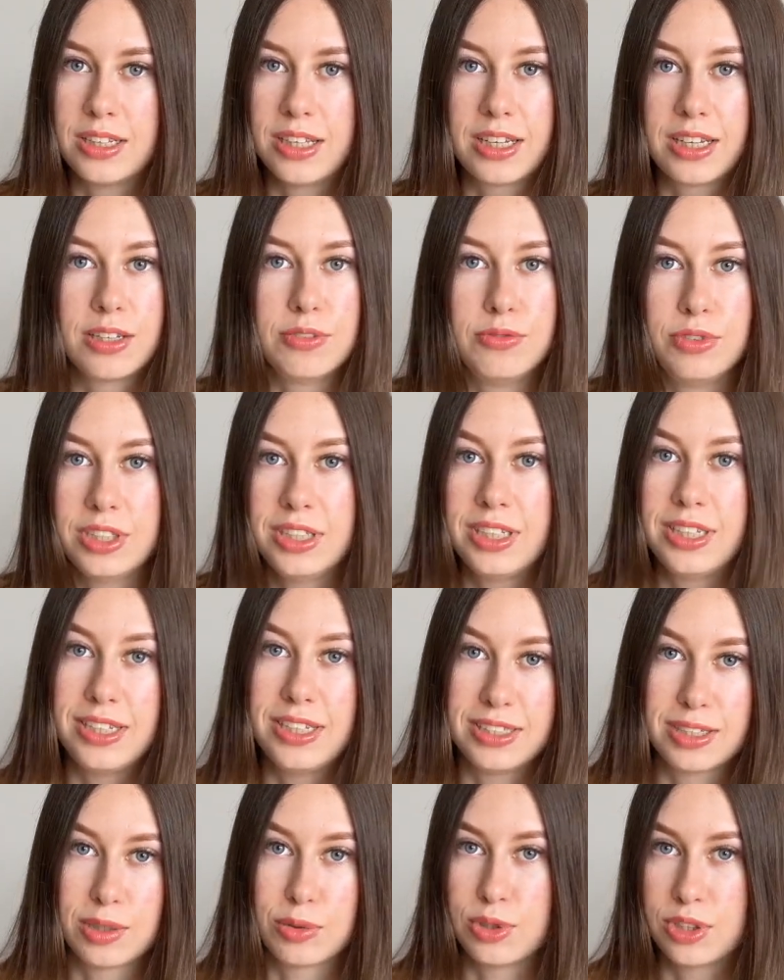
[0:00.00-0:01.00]
Like, it really
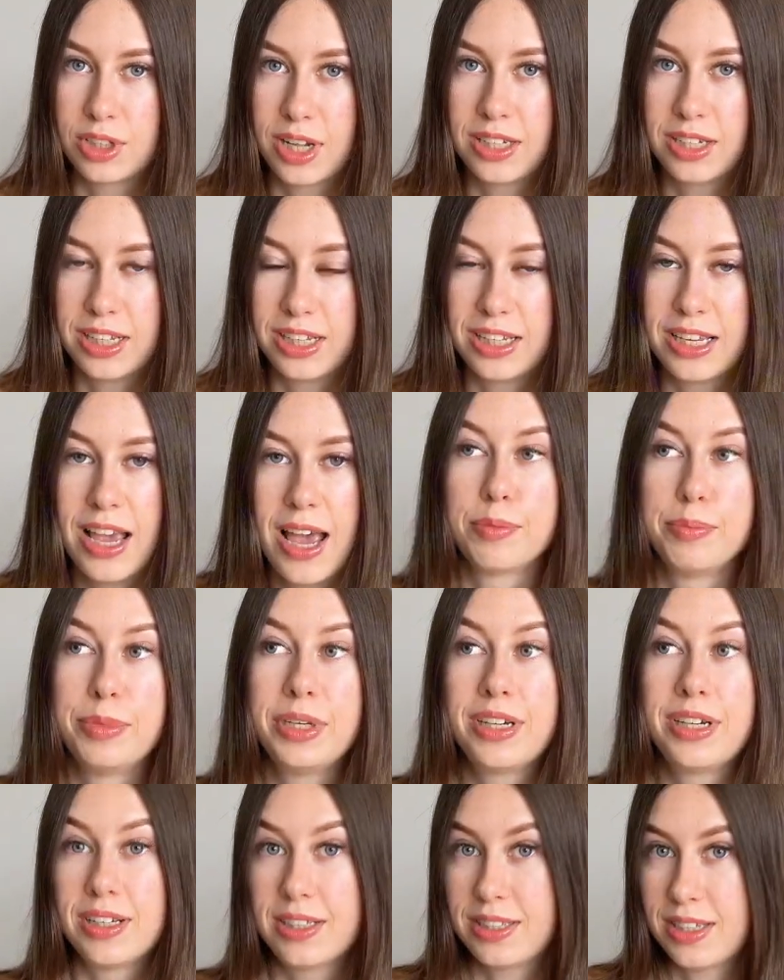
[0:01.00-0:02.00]
is outstanding,
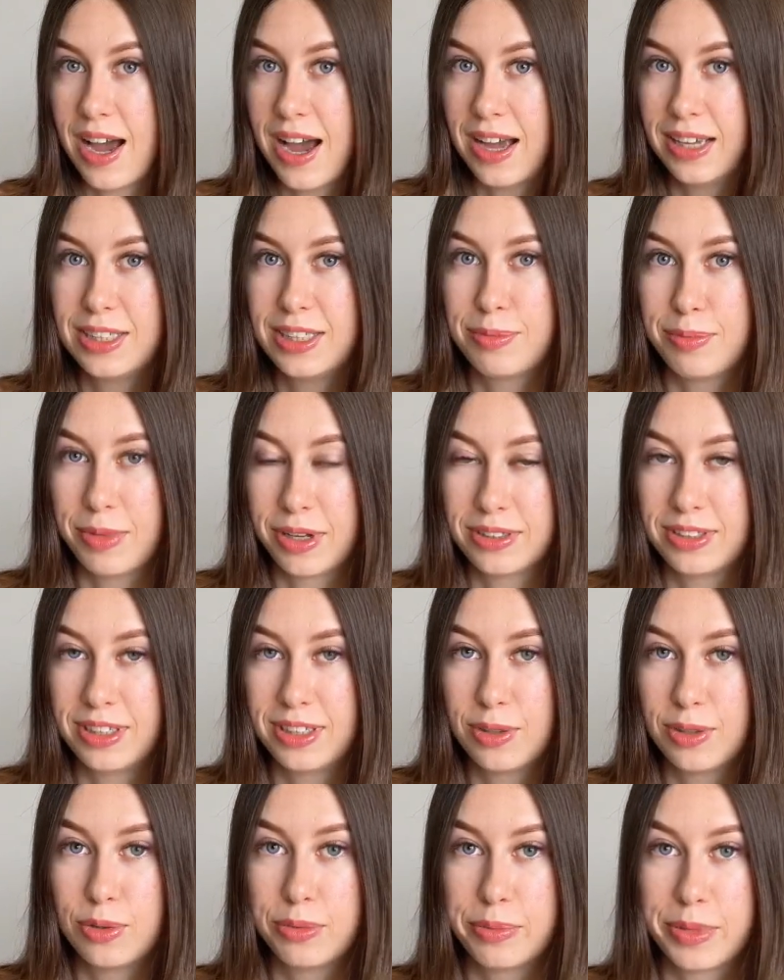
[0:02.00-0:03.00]
because I smelled
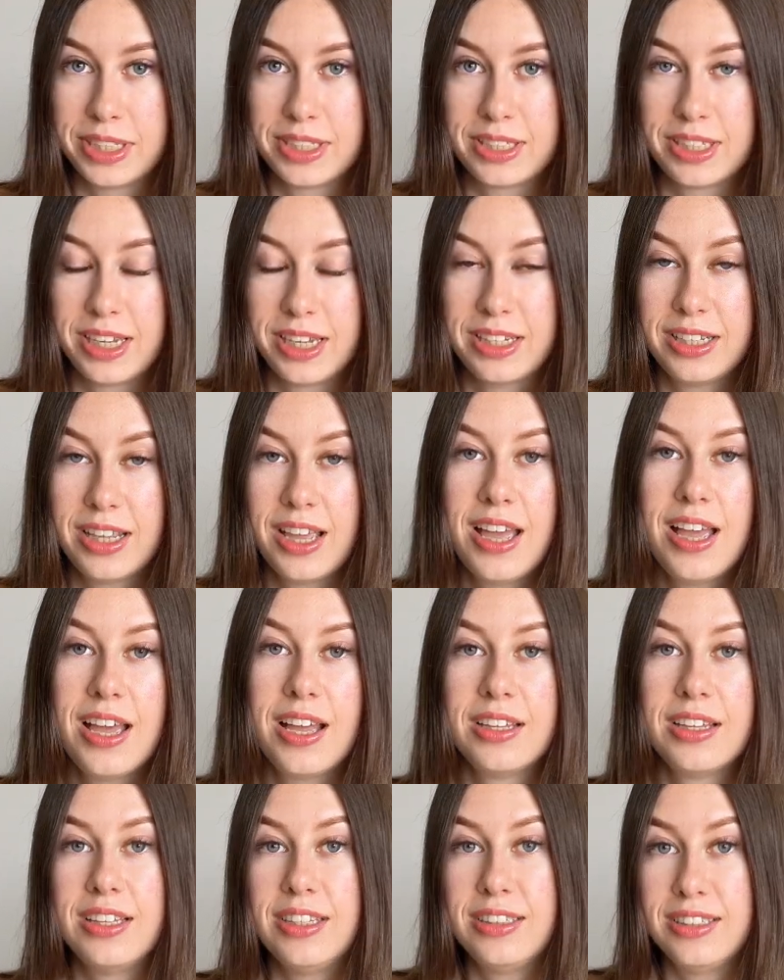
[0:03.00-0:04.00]
it on my skin
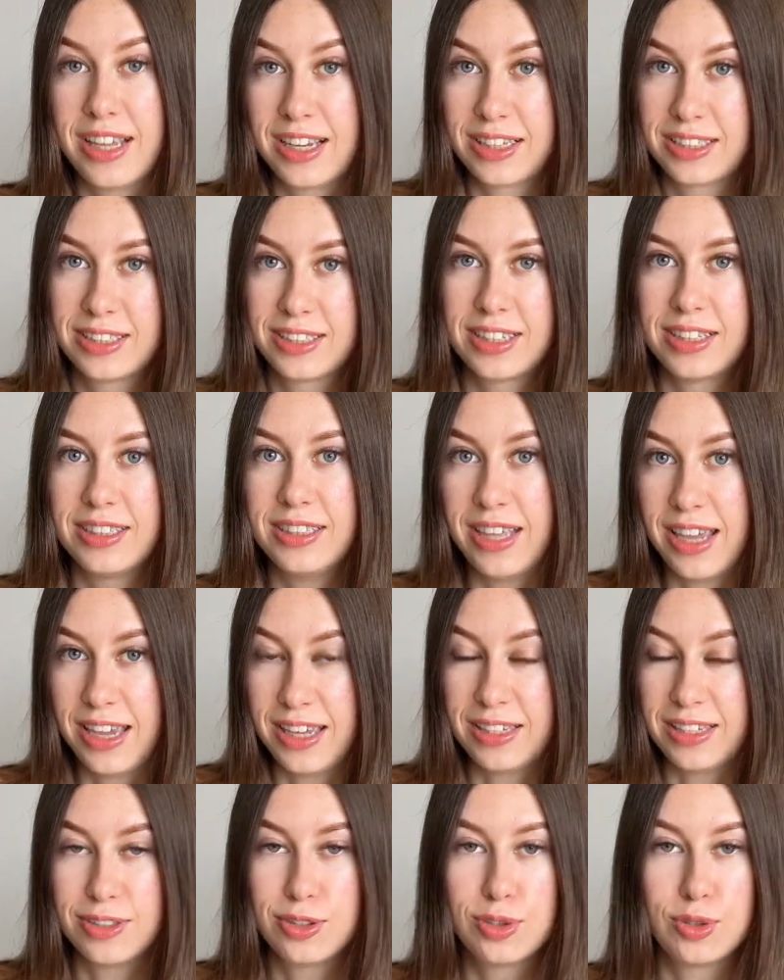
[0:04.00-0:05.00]
the next
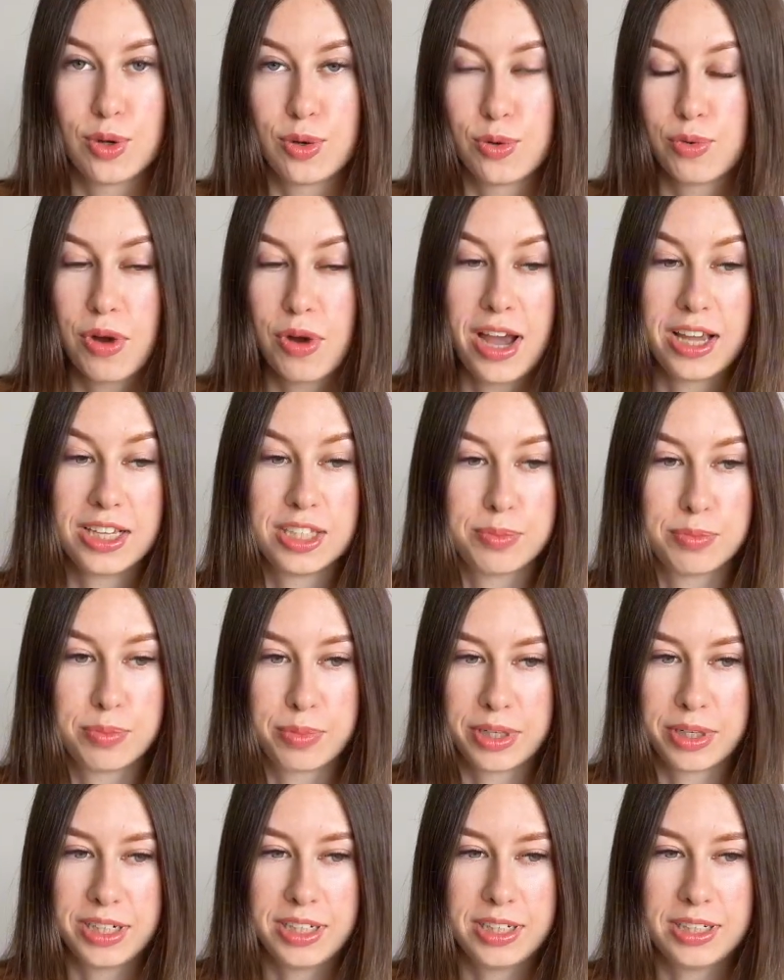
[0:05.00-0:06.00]
day. So I
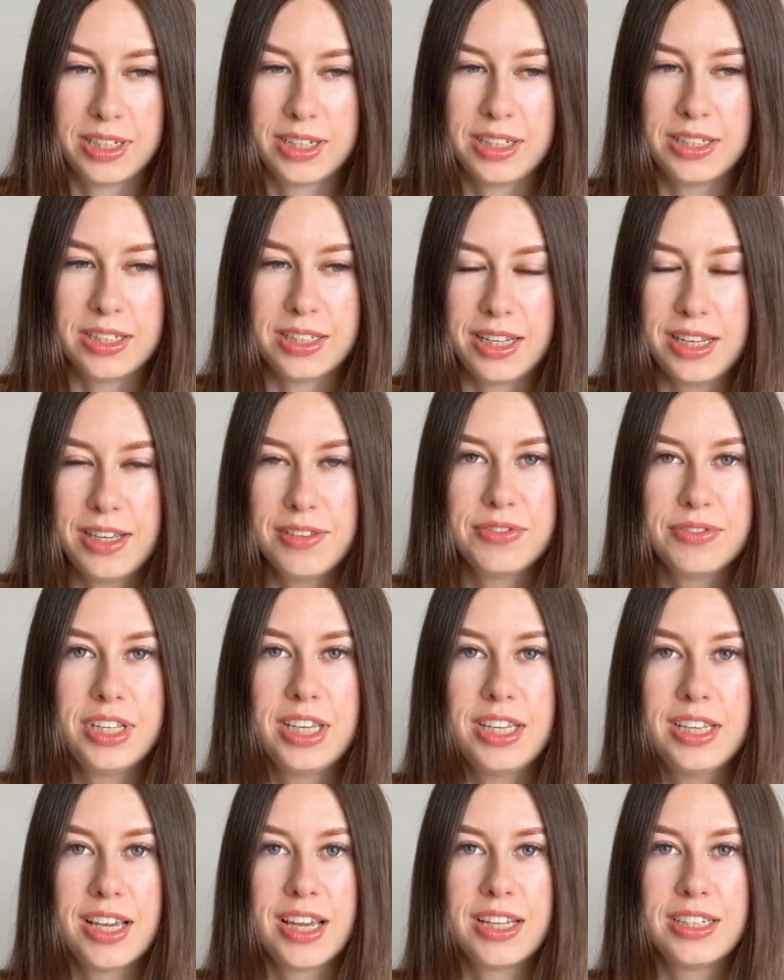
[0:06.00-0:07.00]
sprayed it in the
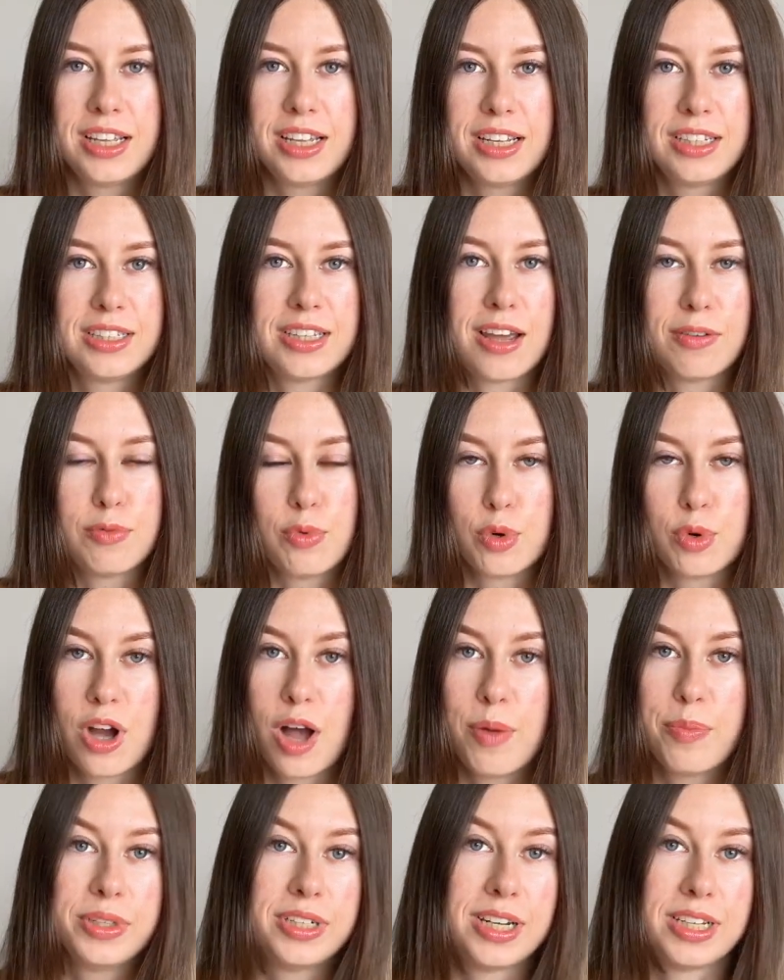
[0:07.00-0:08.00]
evening and then I woke
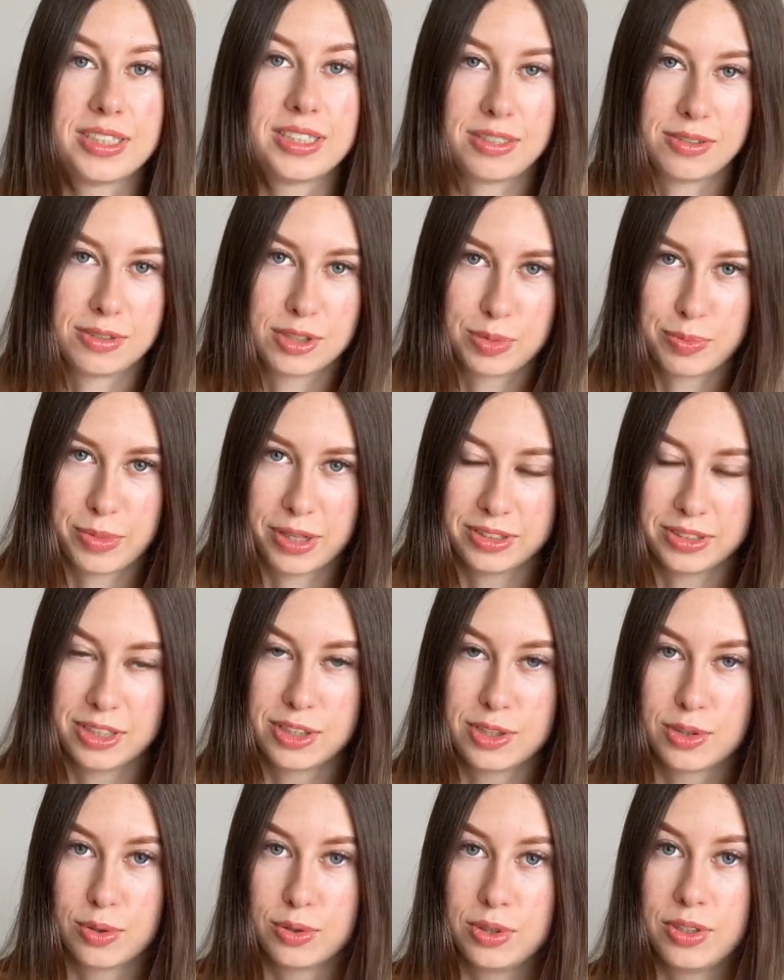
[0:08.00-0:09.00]
up and I still smelled
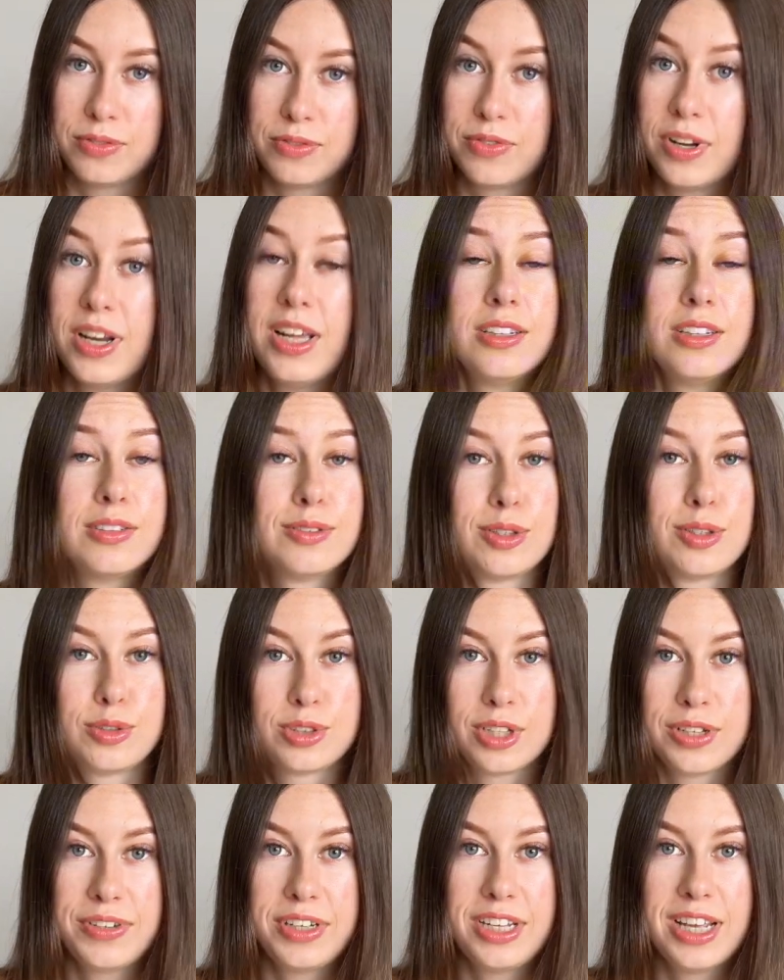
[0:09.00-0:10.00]
it. So the
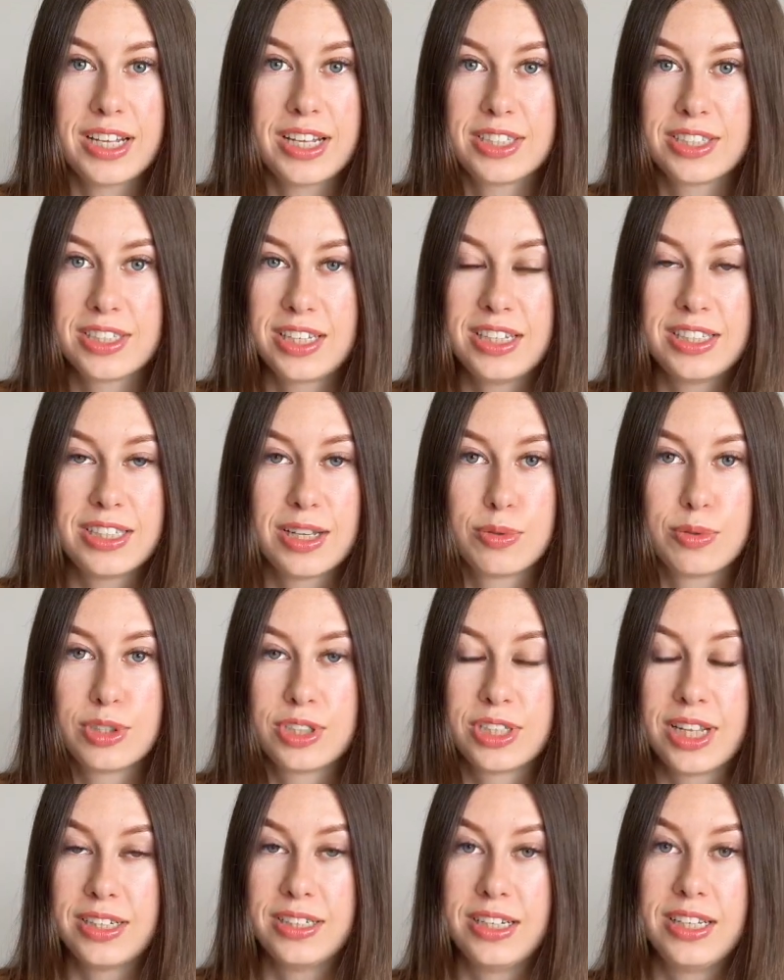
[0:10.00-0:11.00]
longevity is
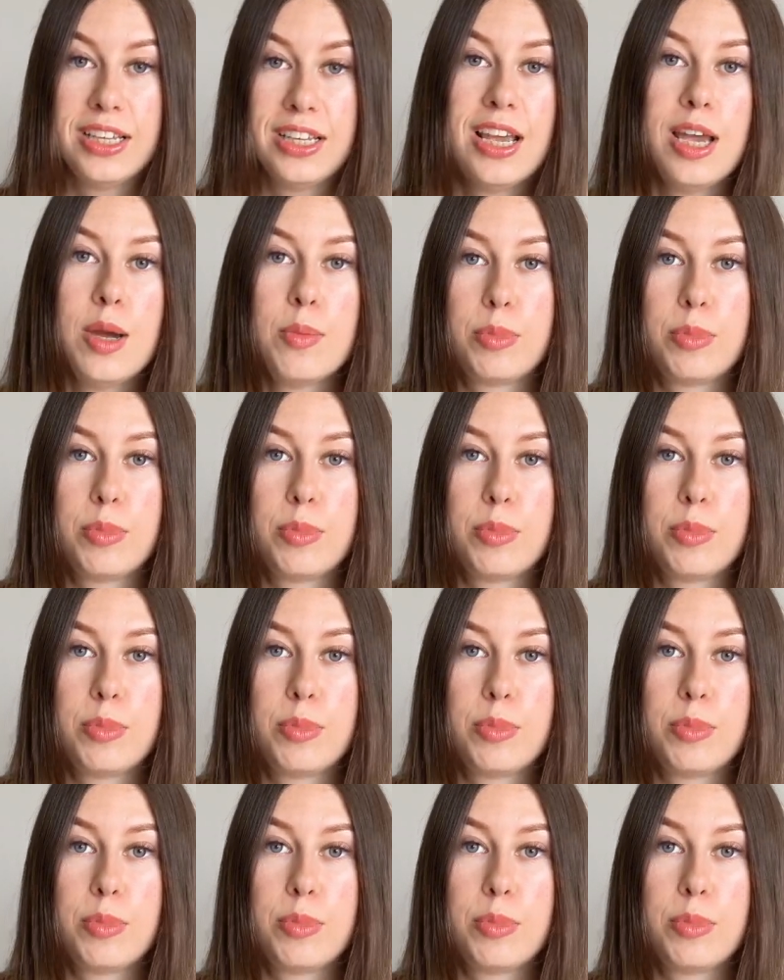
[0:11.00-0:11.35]
outstanding.